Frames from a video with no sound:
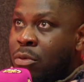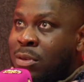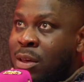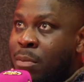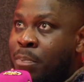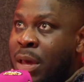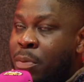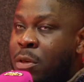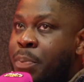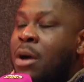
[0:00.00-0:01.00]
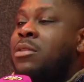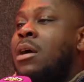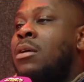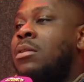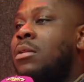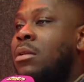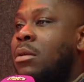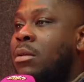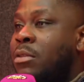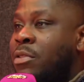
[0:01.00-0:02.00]
to be able to pass that on.
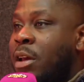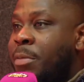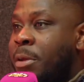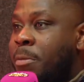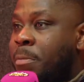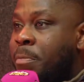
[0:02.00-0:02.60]
Do you know what I mean?